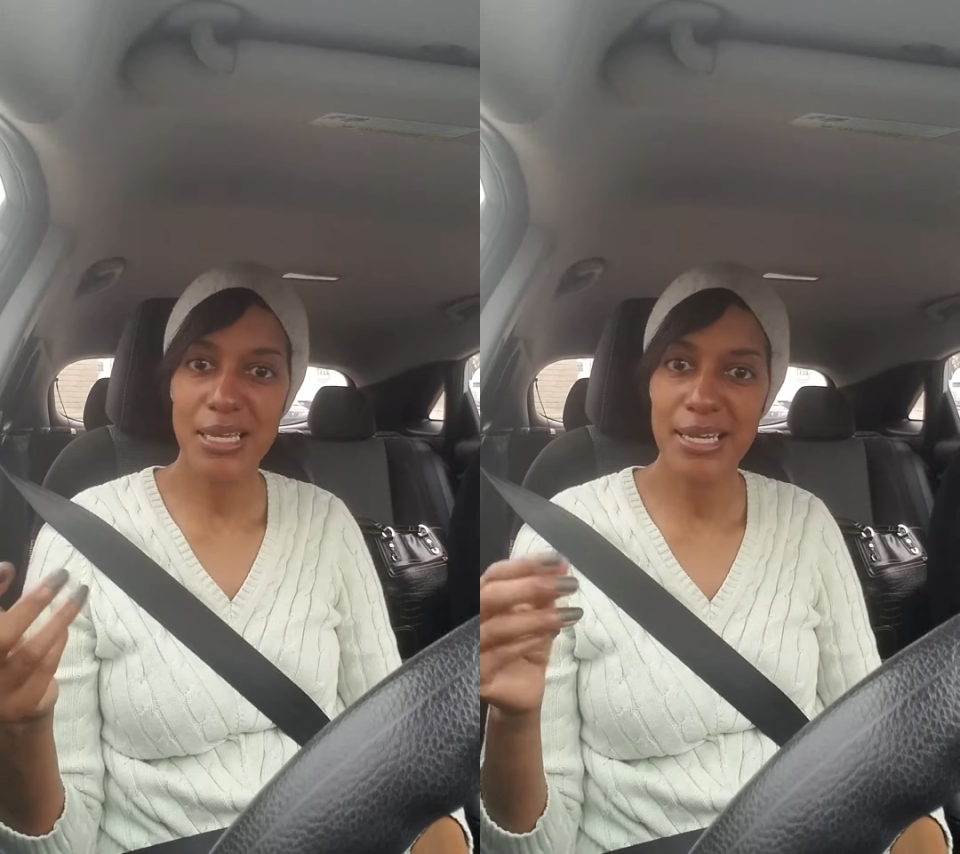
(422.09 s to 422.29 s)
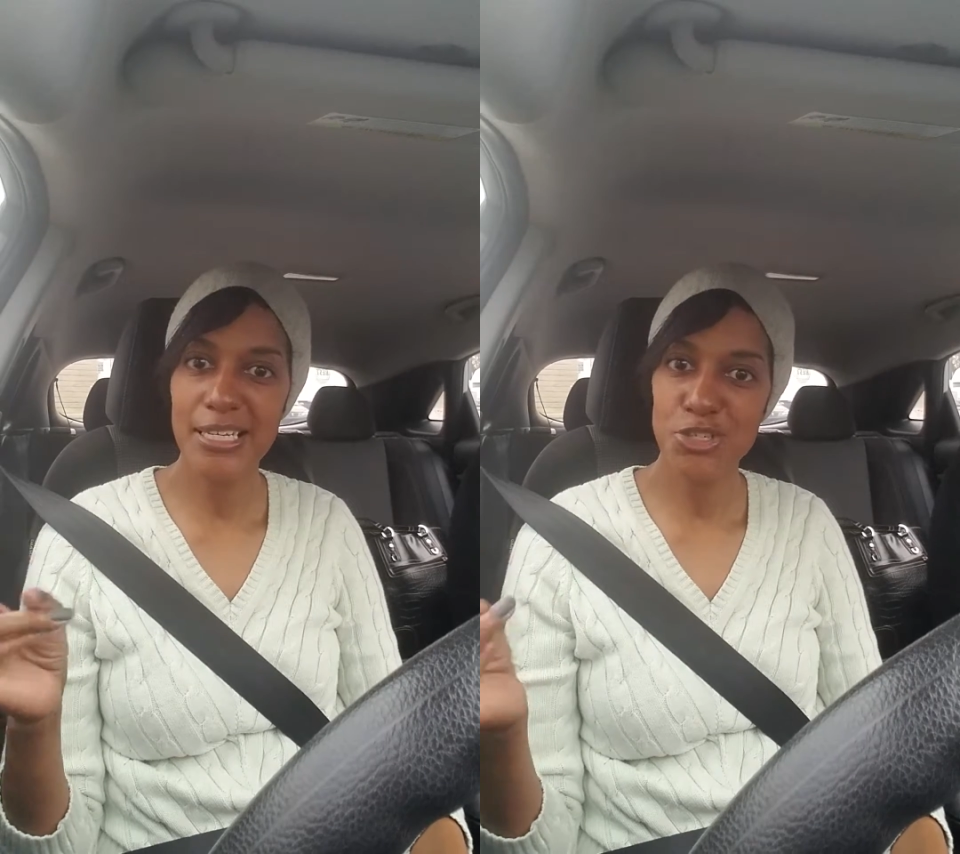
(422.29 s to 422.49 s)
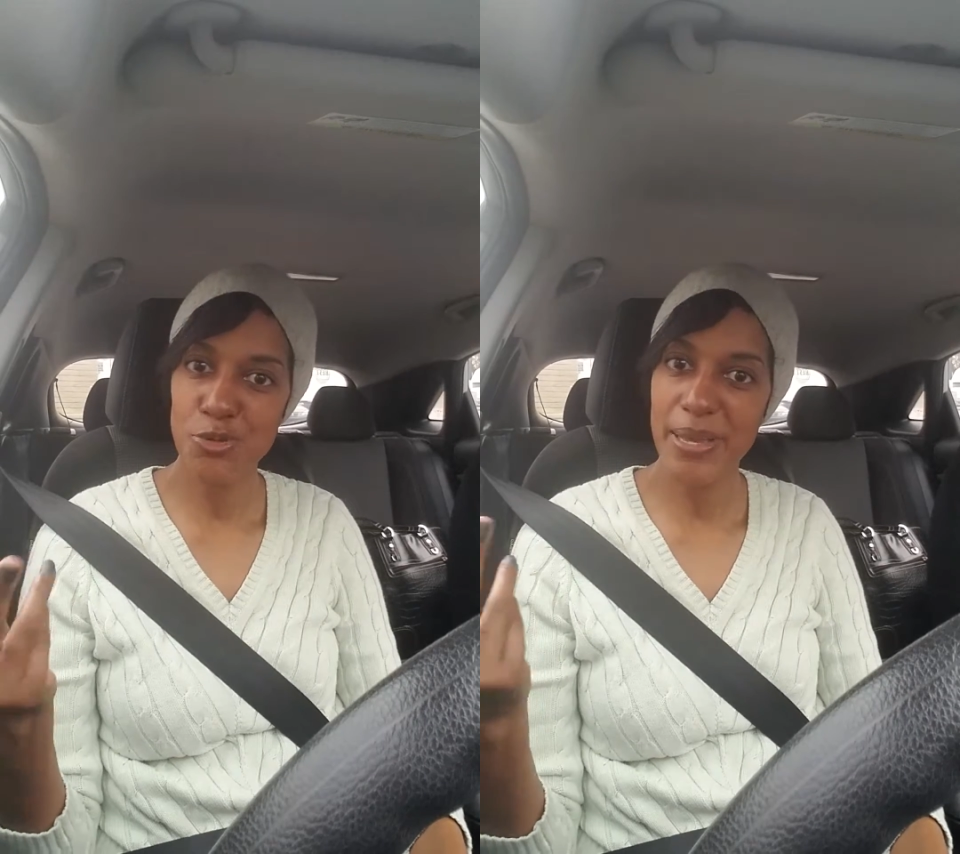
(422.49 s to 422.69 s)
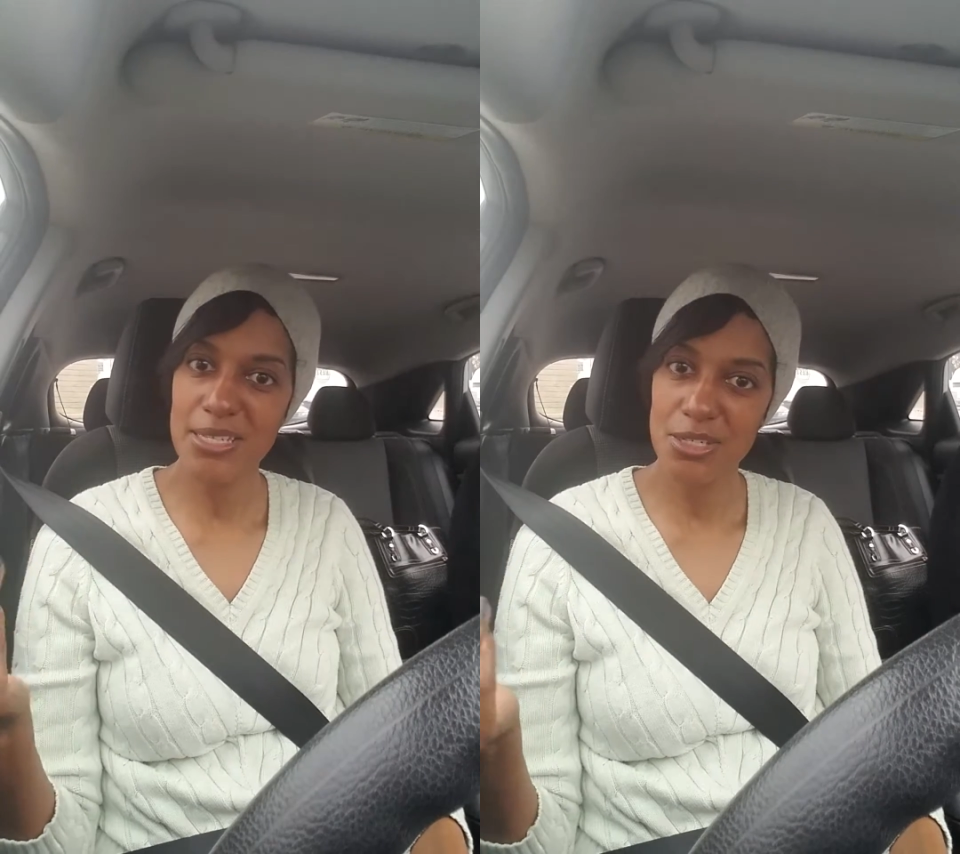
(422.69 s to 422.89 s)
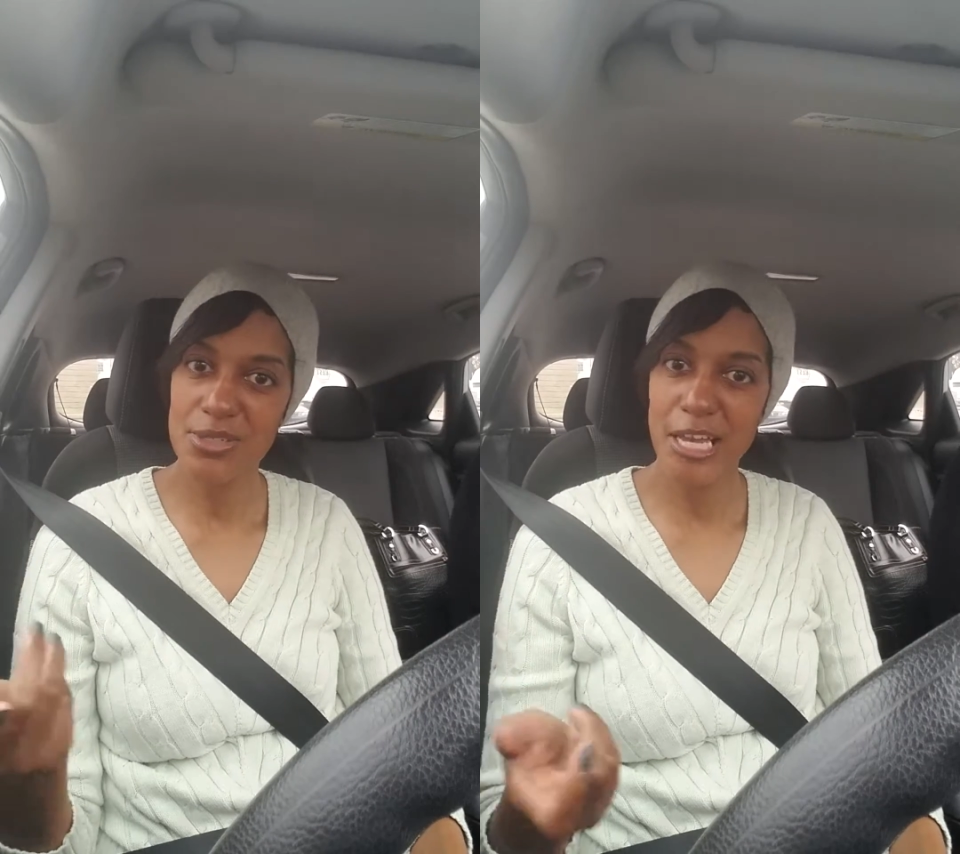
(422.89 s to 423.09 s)
I need 2
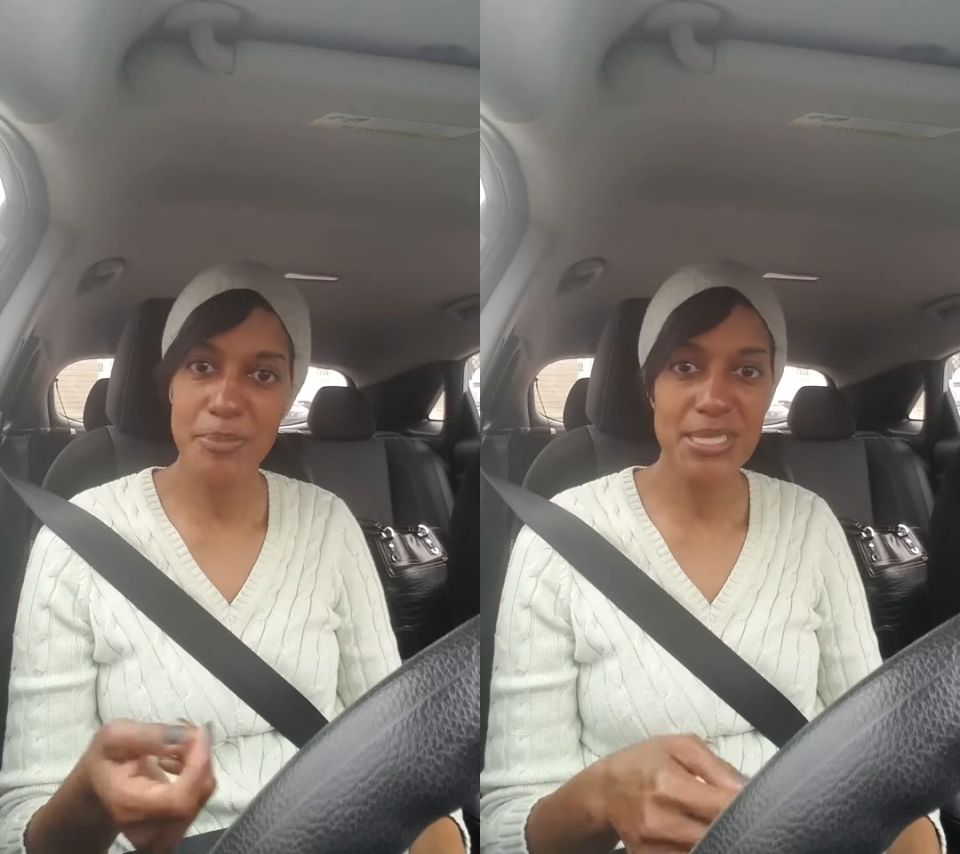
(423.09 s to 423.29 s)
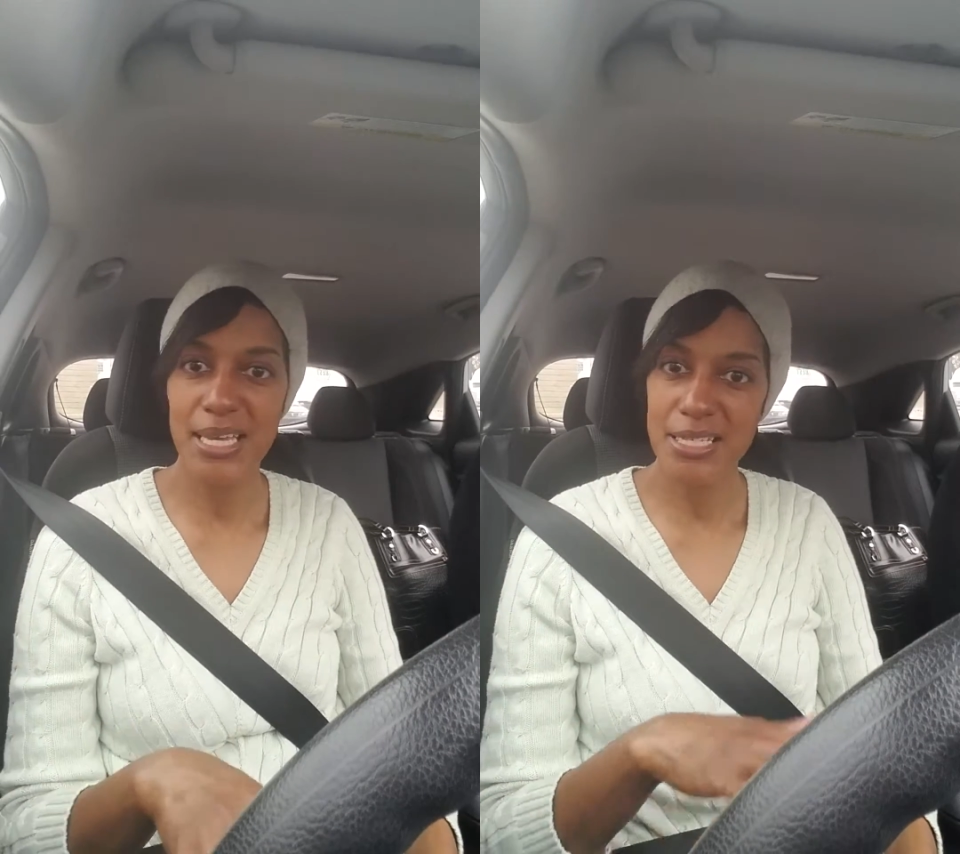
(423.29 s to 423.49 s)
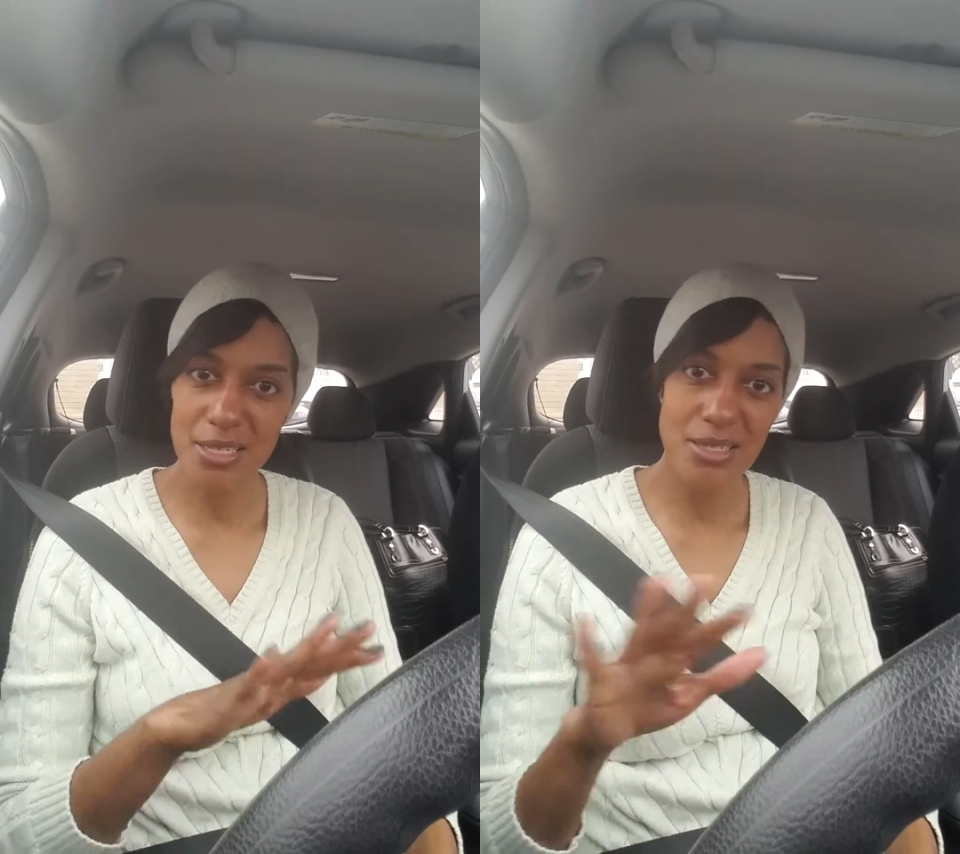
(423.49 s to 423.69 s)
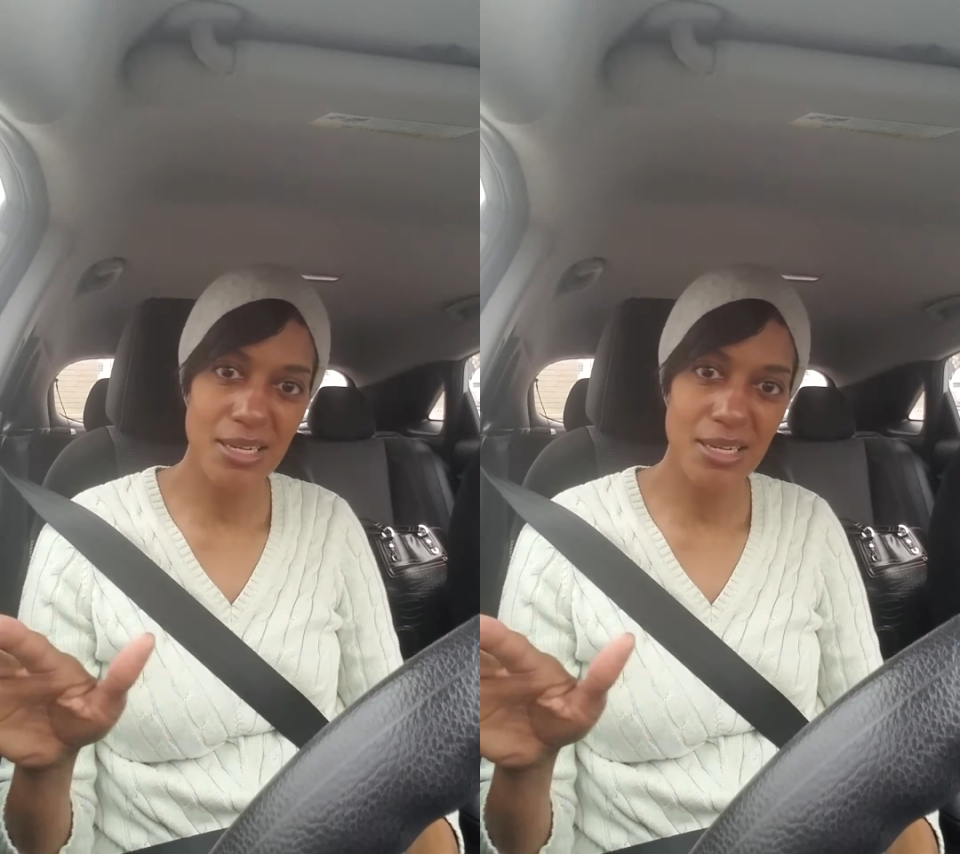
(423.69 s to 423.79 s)
packs of those apple slices,